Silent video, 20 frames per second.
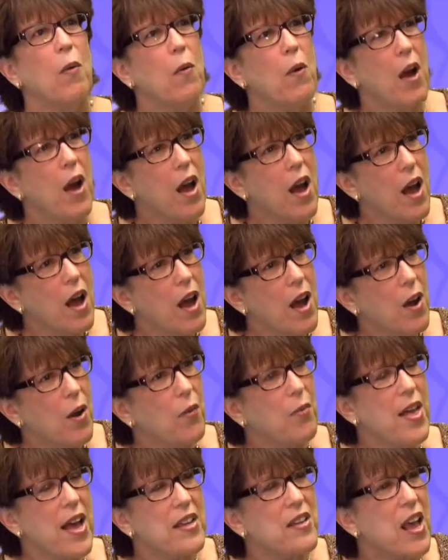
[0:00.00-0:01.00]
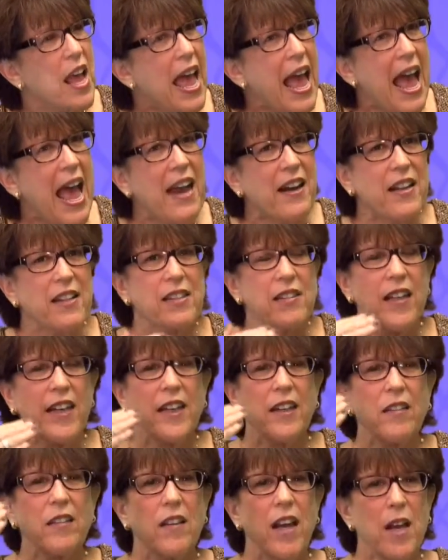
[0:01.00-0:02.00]
wow, and it's
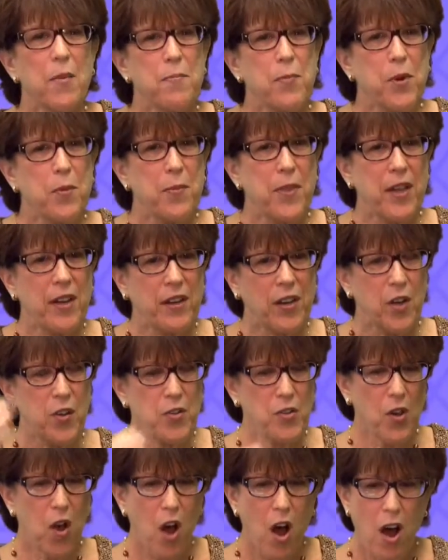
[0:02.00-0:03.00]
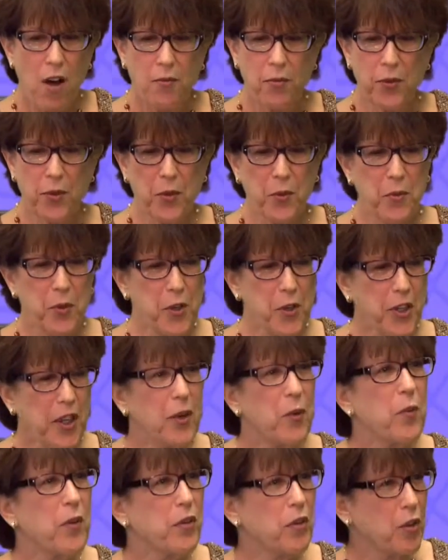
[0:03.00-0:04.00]
like a light bulb that goes off when you're
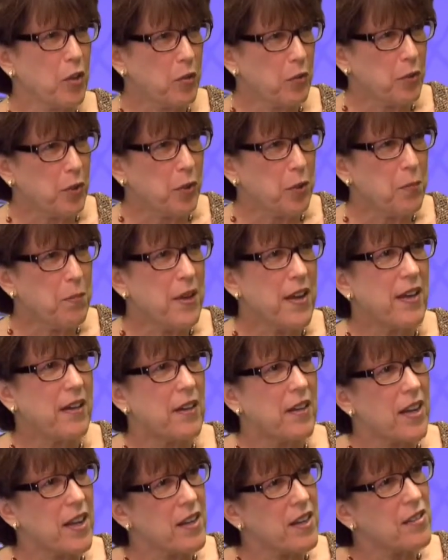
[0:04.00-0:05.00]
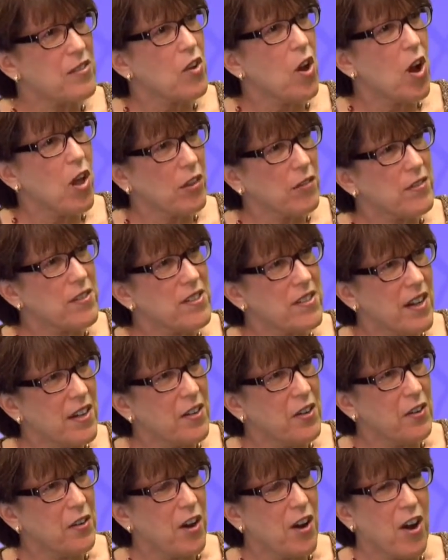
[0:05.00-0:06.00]
working with a group, and they all of a
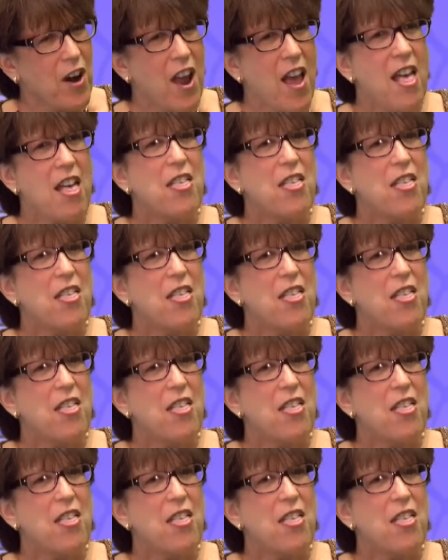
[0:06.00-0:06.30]
sudden are,